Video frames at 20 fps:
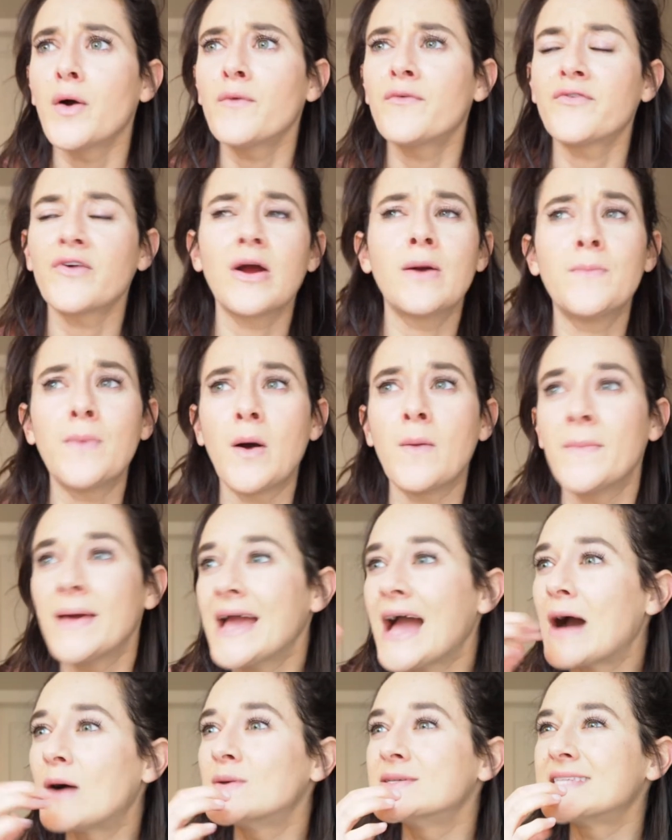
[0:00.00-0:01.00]
for a
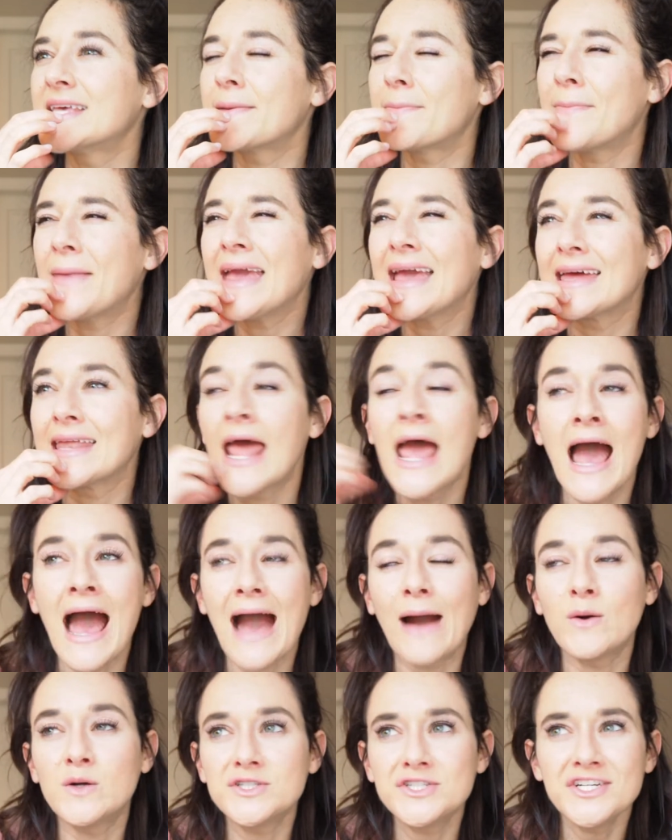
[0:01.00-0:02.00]
moment I was like, man,
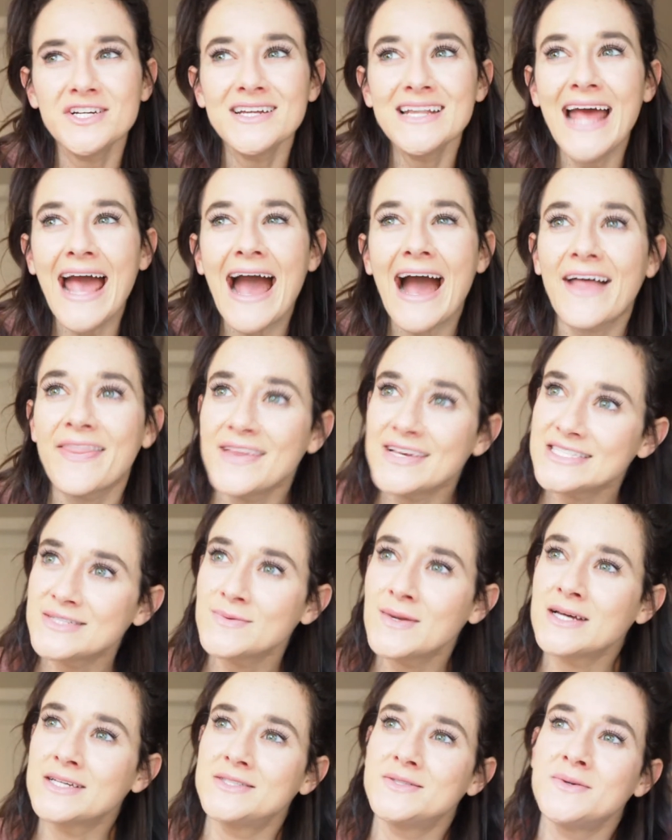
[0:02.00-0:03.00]
I wish I could have had this
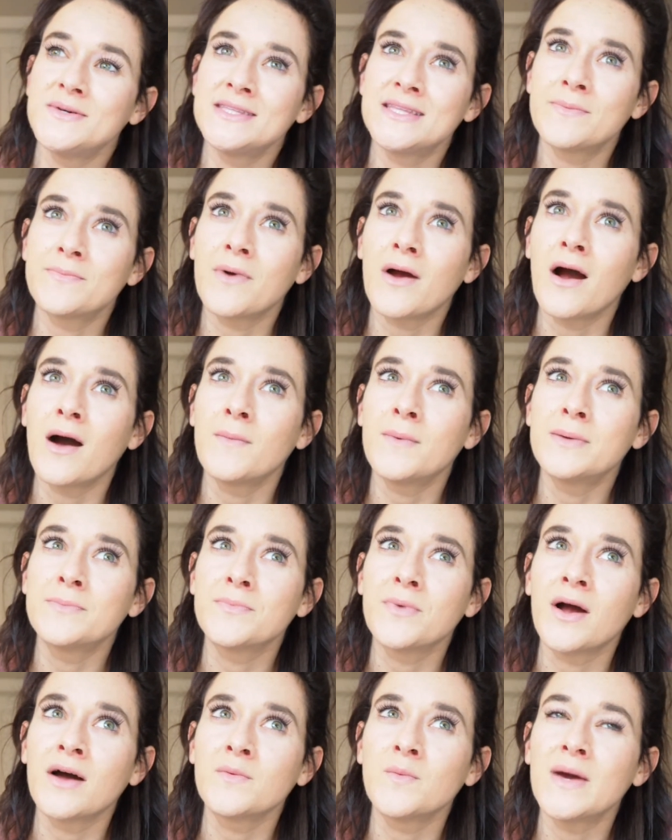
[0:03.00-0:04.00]
when I was doing the prom on
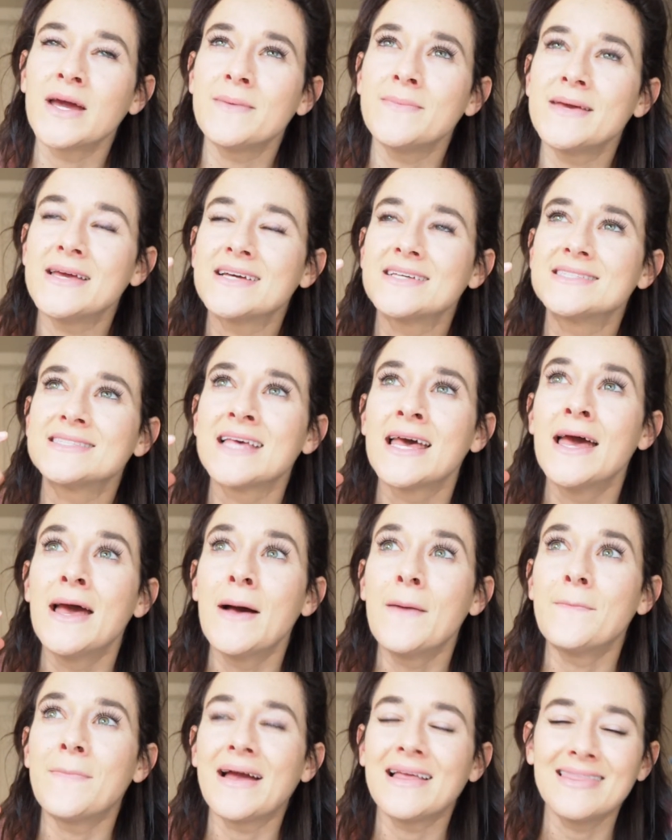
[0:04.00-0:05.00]
Broadway because
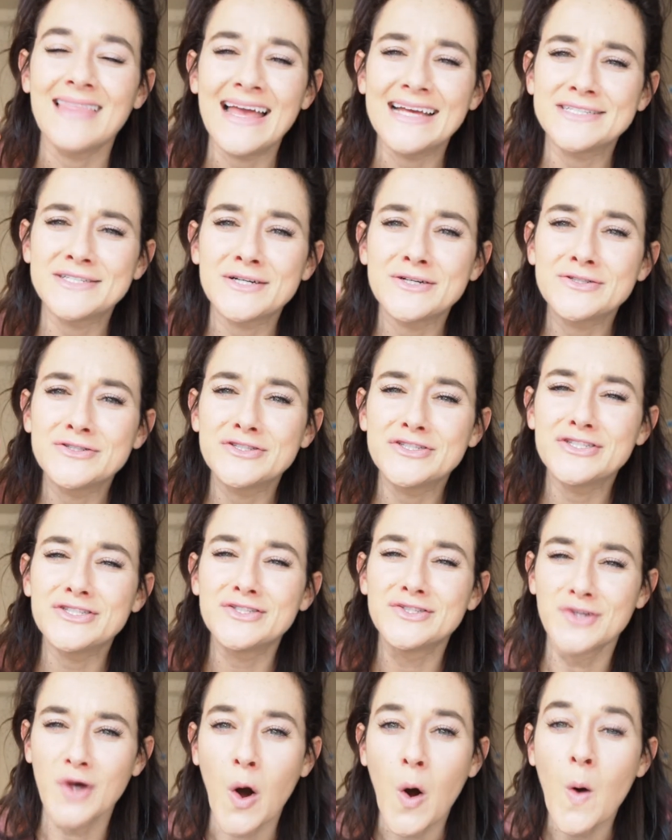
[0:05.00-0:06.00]
my legs hurt
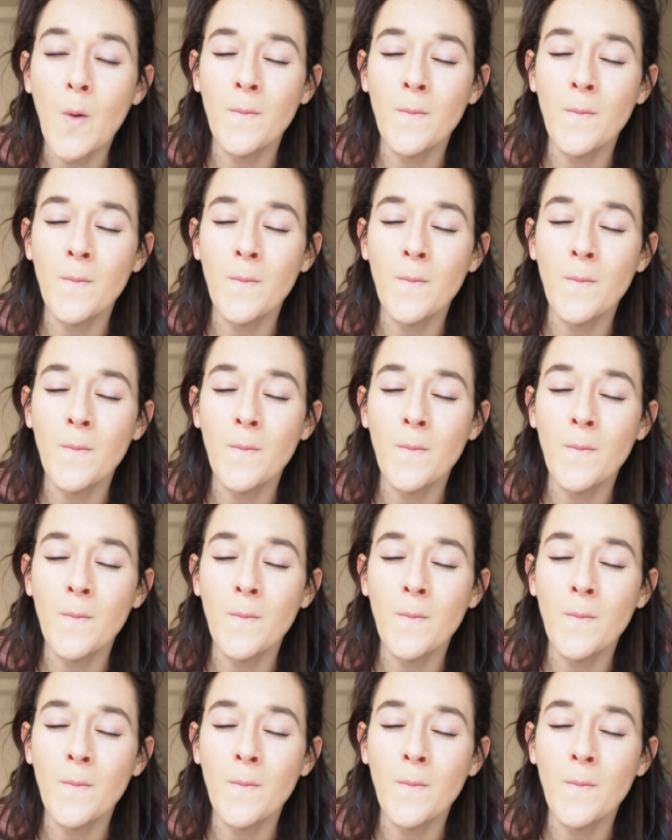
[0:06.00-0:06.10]
so